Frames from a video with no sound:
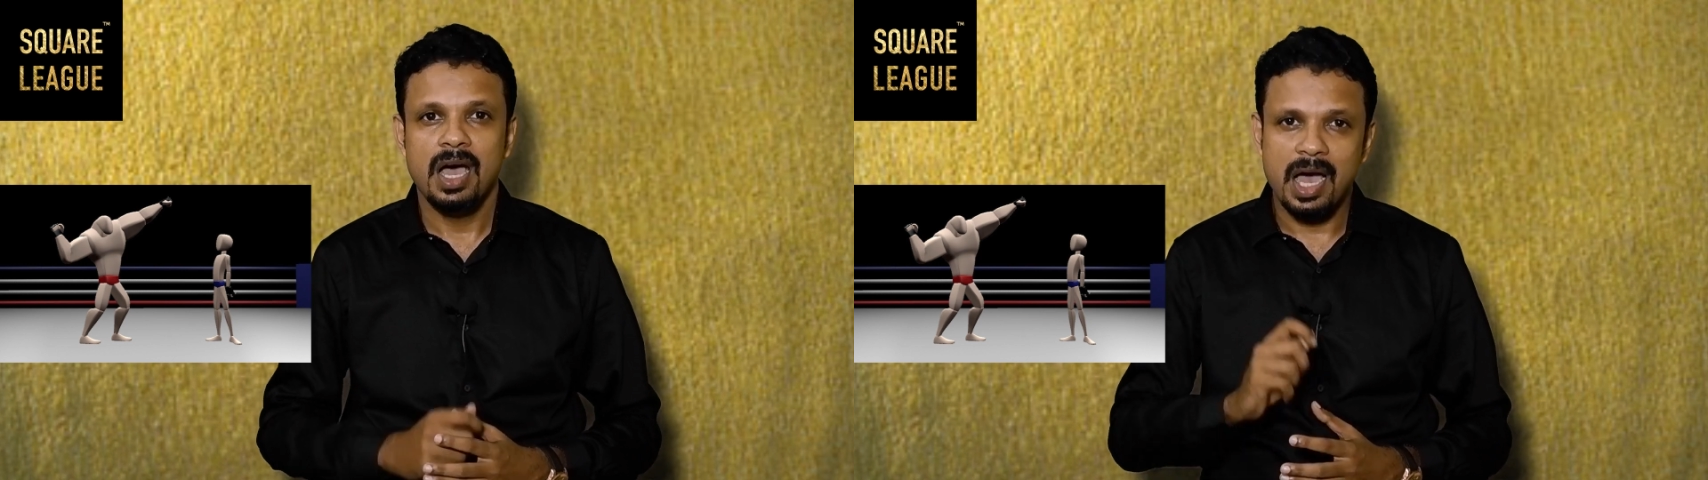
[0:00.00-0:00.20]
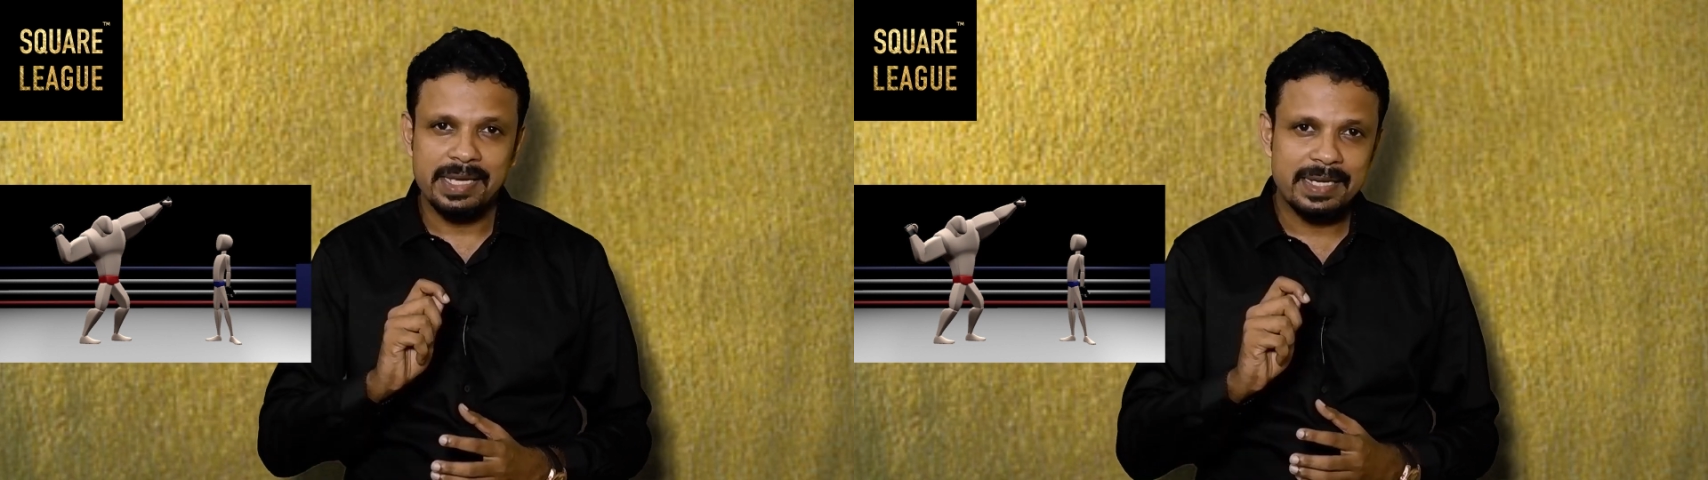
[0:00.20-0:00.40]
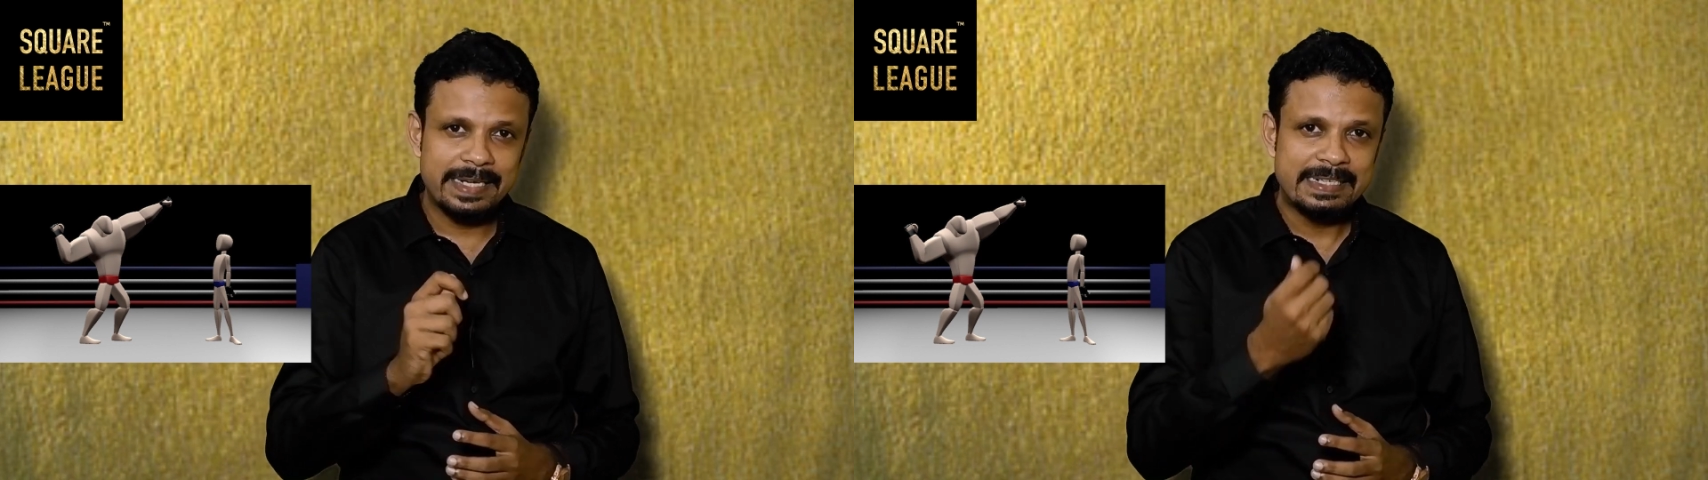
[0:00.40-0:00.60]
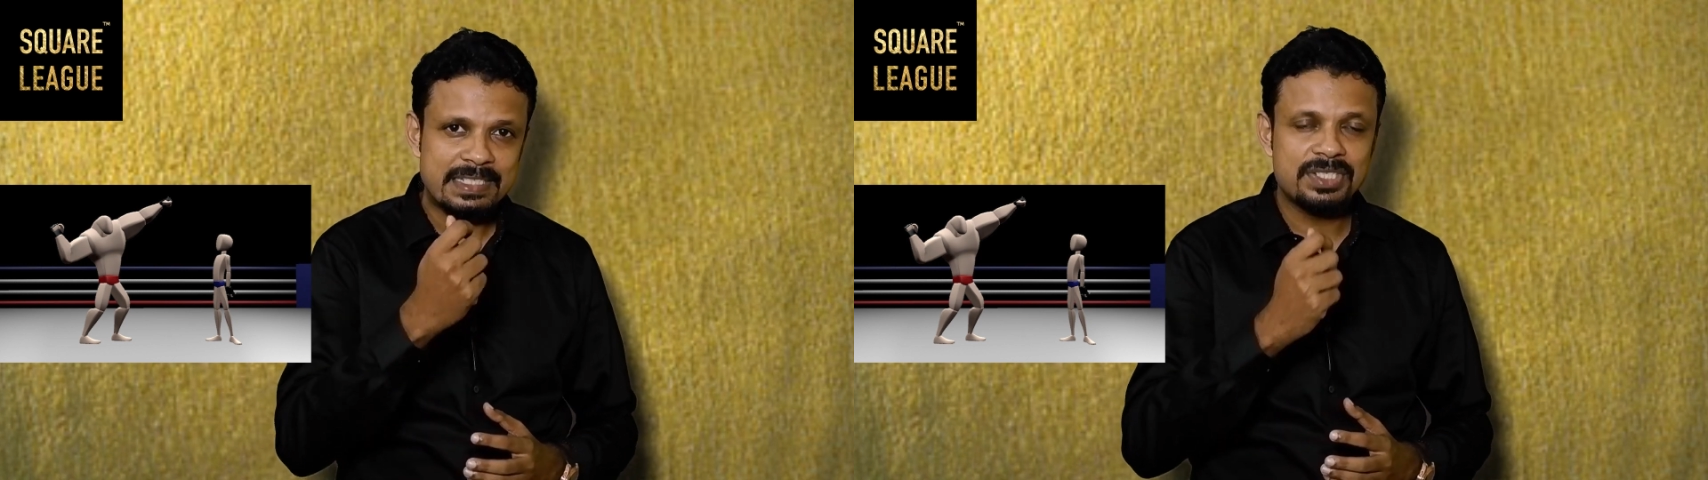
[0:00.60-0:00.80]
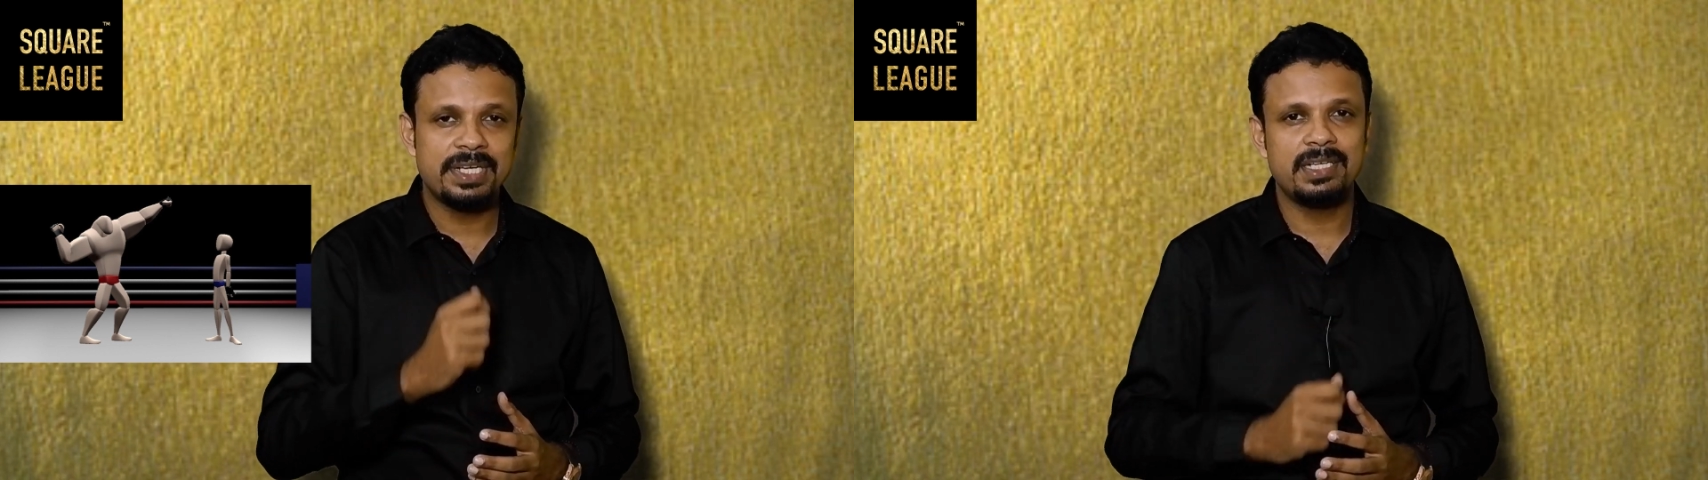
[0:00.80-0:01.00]
higher
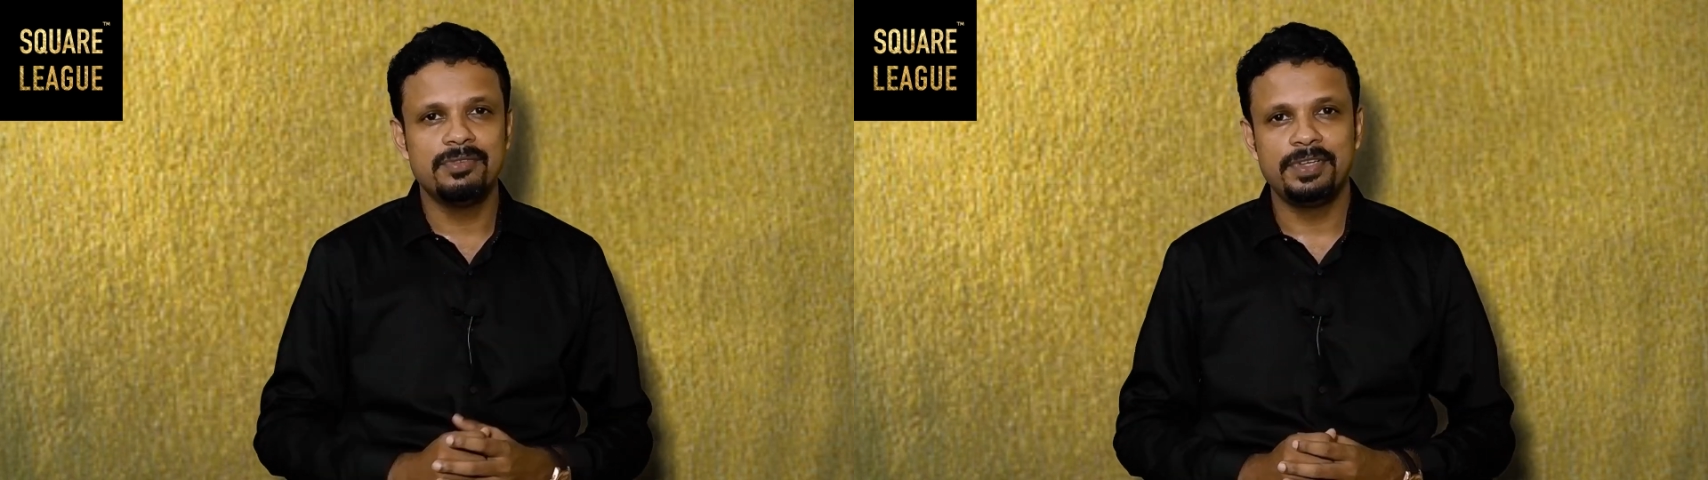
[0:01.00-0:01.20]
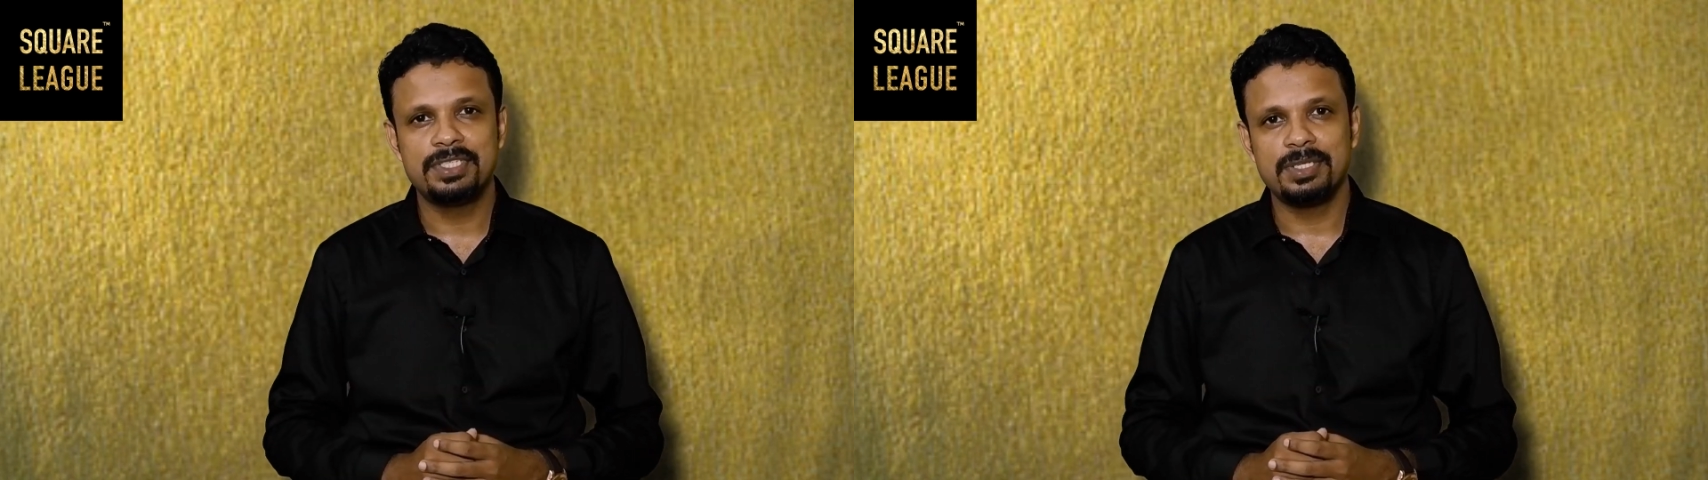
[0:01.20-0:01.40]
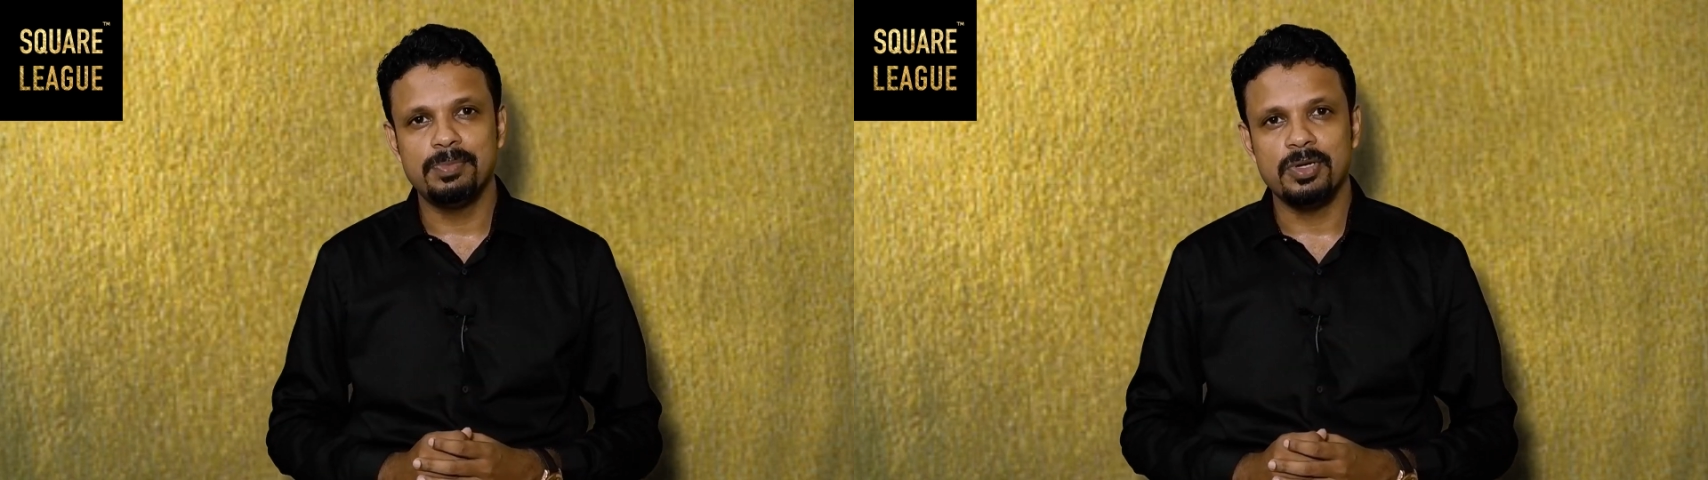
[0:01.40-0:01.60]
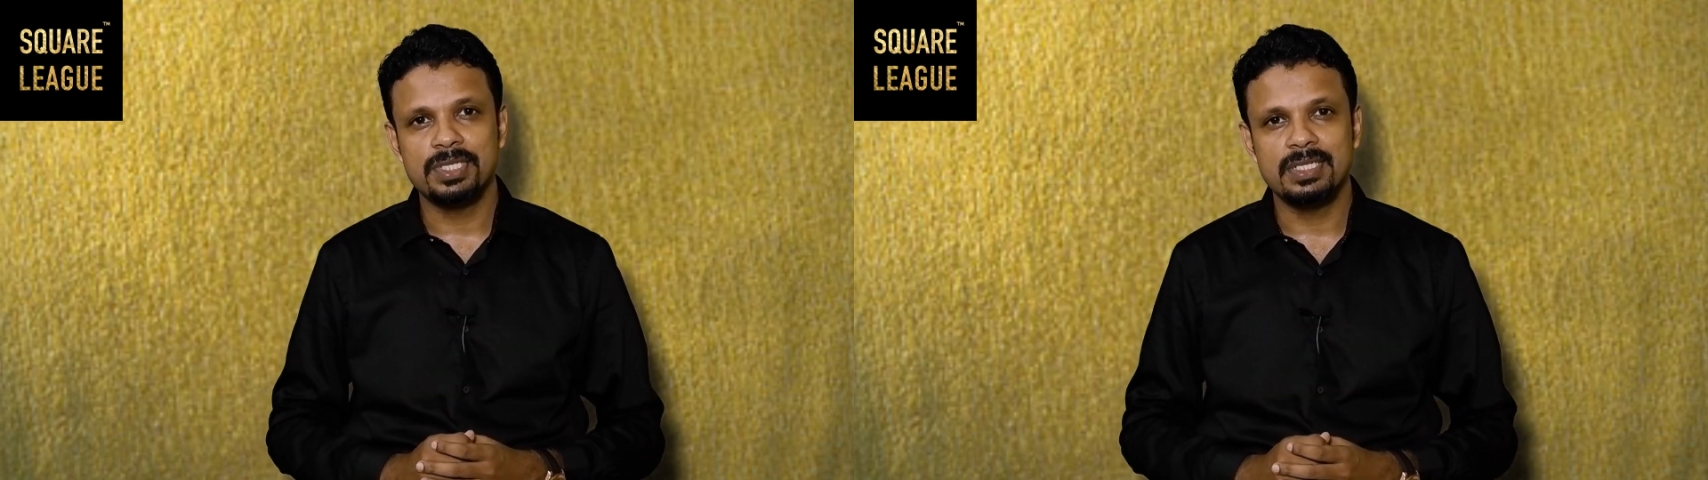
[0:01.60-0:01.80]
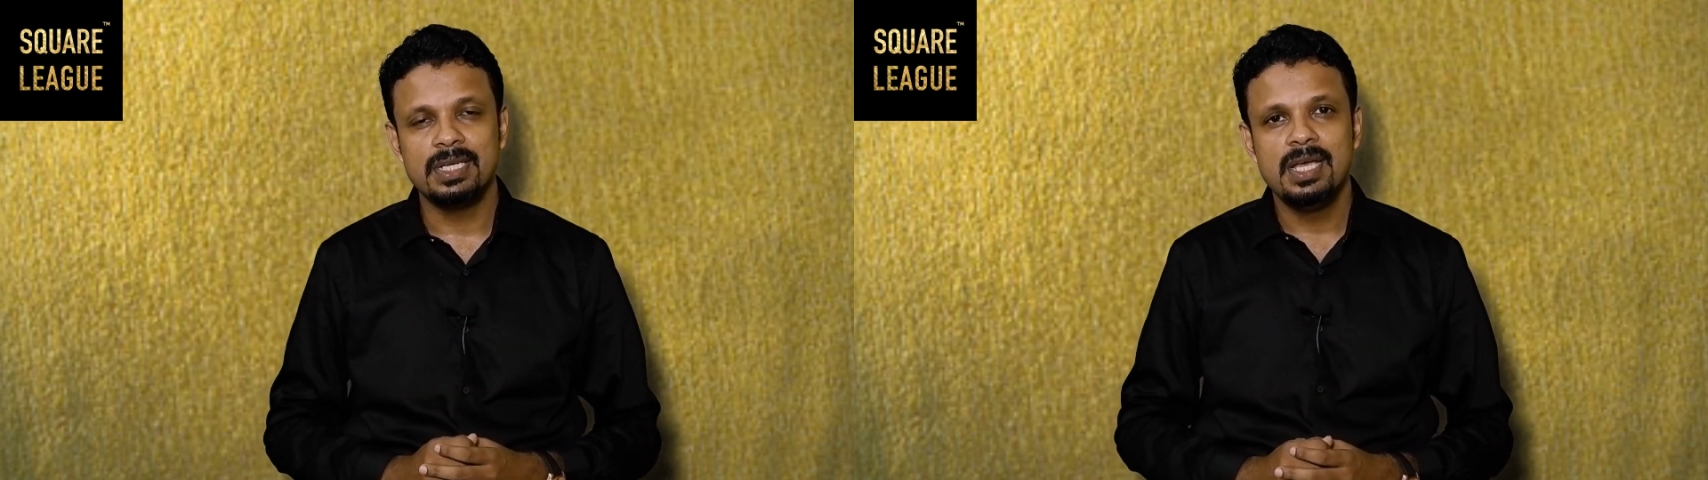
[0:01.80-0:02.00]
interest rate and fixed
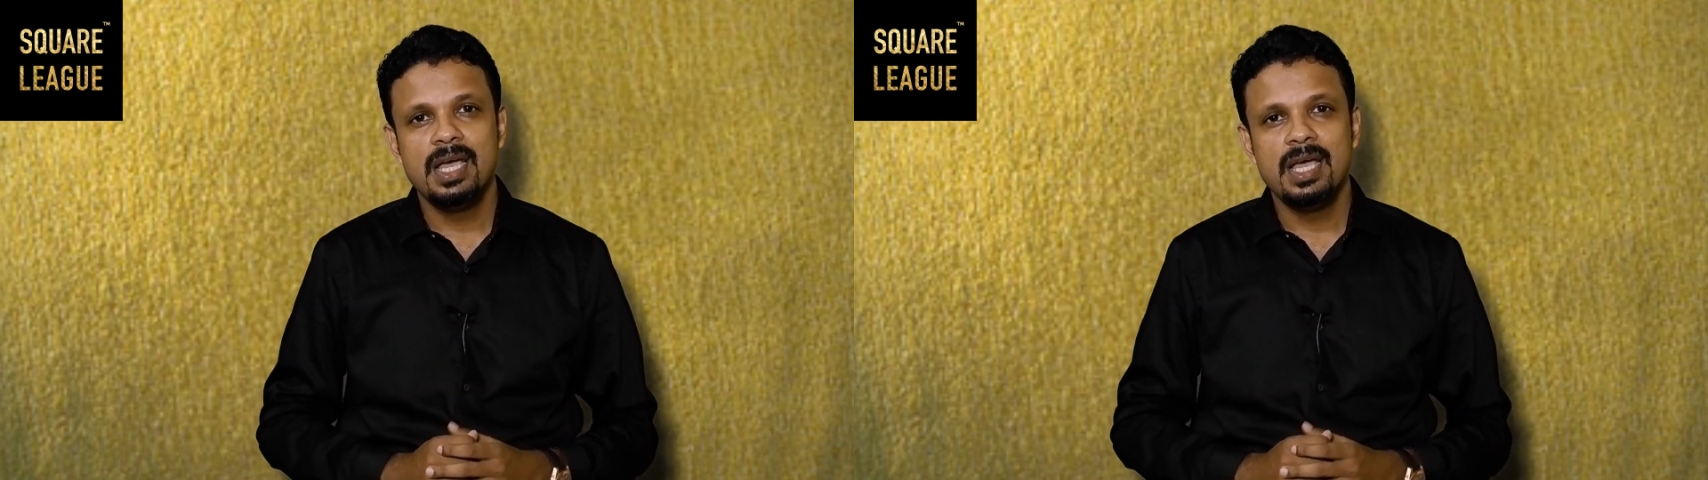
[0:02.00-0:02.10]
deposit,